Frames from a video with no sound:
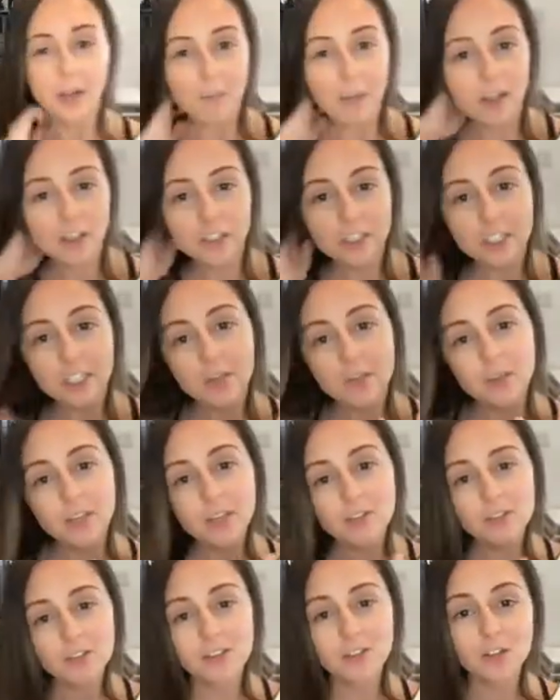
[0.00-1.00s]
I'm actually going to be
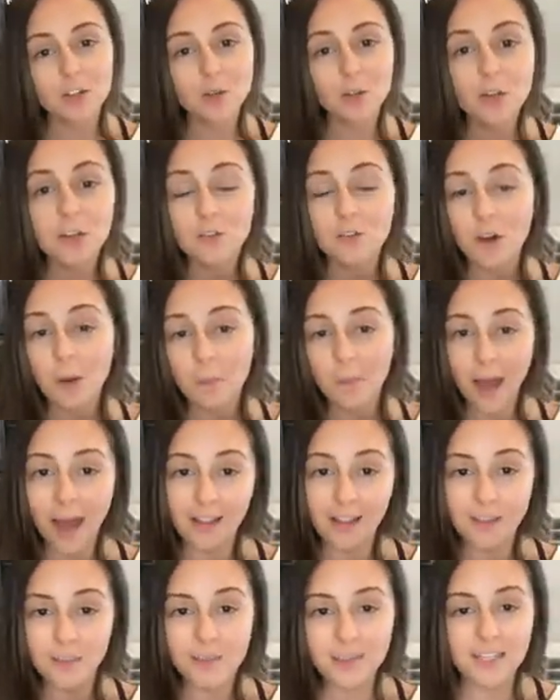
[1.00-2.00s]
using 2 different
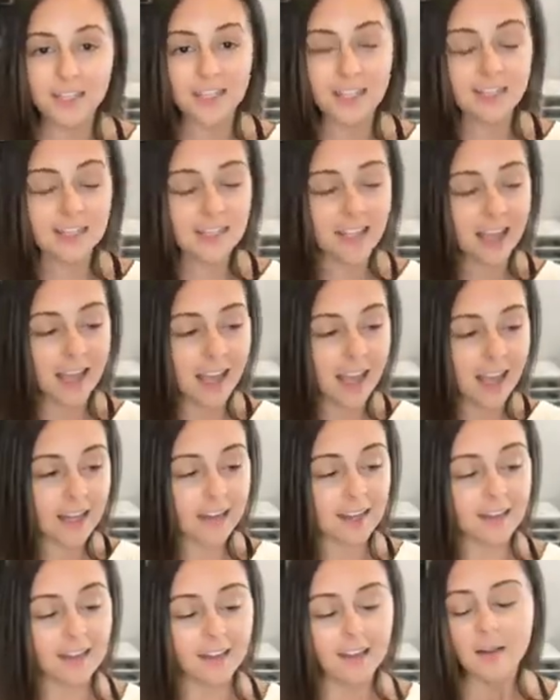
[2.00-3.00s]
matte lipsticks.
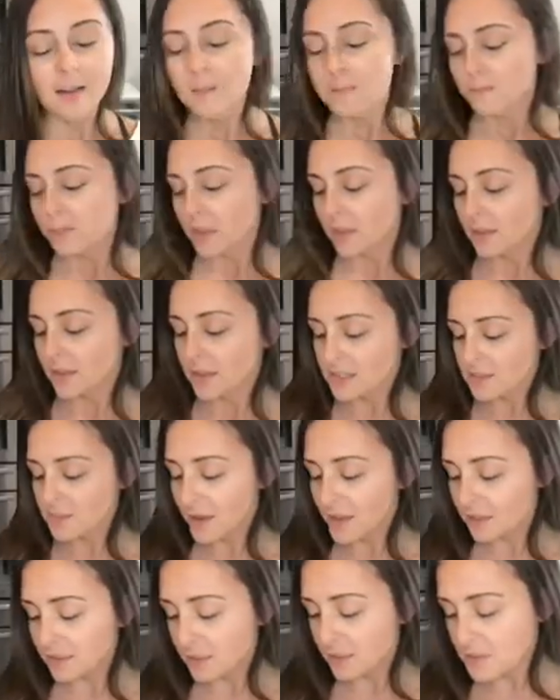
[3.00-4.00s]
And these
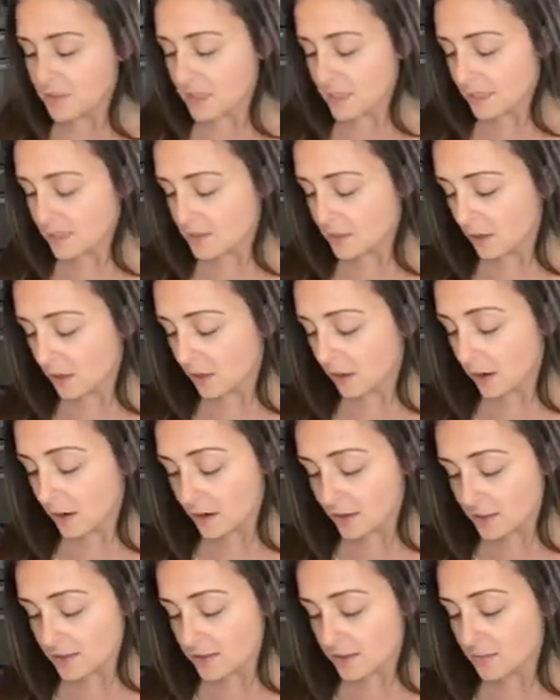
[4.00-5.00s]
matte lipsticks are
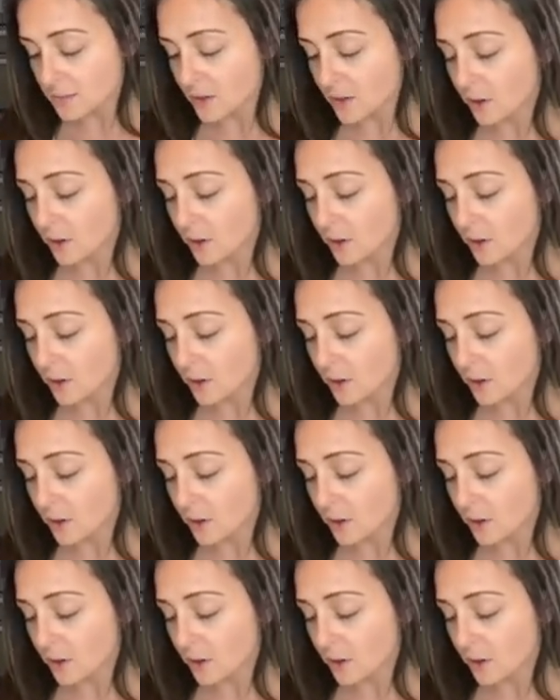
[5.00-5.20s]
awesome.